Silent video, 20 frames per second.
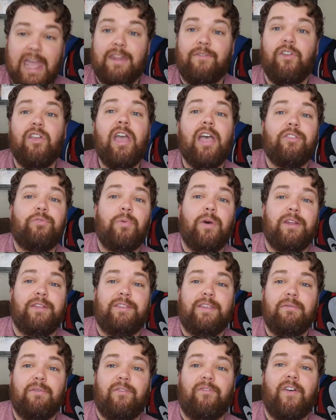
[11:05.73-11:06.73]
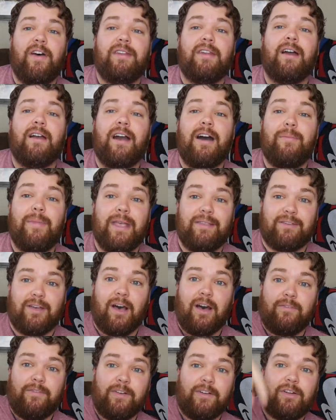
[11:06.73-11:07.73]
And if you guys want to see what fun dot com has to
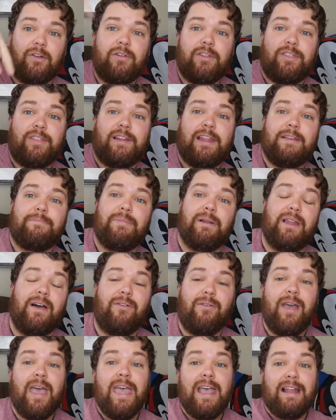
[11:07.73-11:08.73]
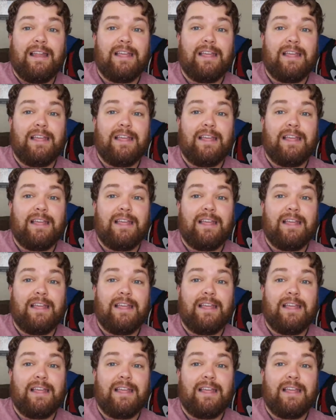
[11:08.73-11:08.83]
offer, go to the link below.